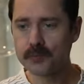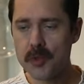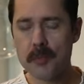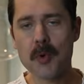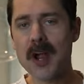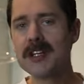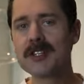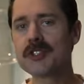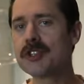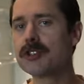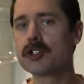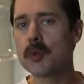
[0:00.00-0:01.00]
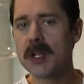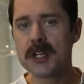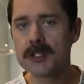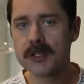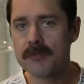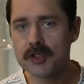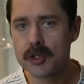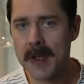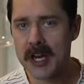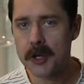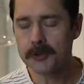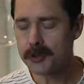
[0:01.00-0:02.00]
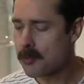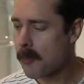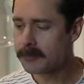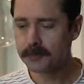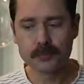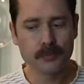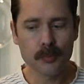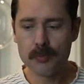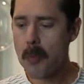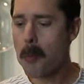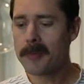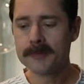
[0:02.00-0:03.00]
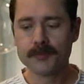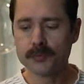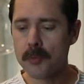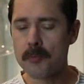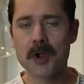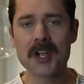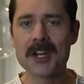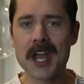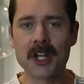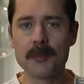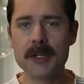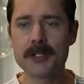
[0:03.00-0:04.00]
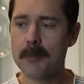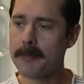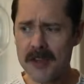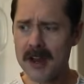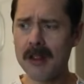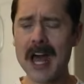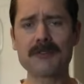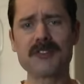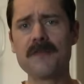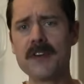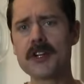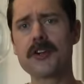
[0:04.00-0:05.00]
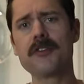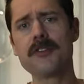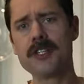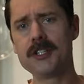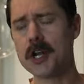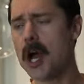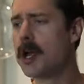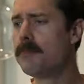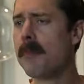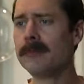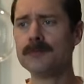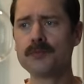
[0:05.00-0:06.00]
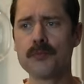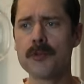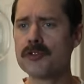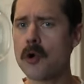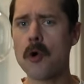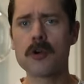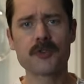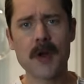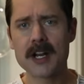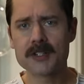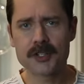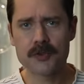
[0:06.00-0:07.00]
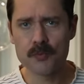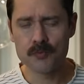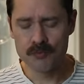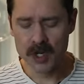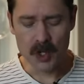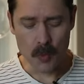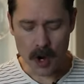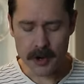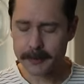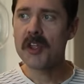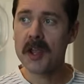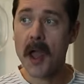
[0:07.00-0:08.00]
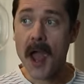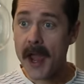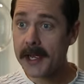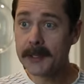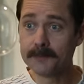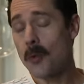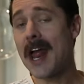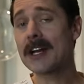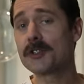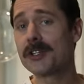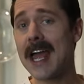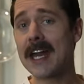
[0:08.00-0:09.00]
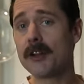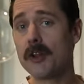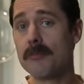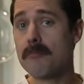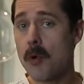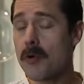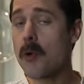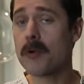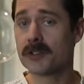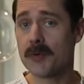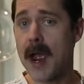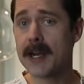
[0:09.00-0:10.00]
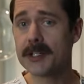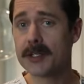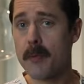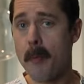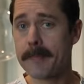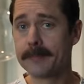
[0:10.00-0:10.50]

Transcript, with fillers: The brightness and the sweetness of the tomatoes bring an element that allows the vinegar, the Dijon, the horseradish to really work. I think I would actually add a little more horseradish,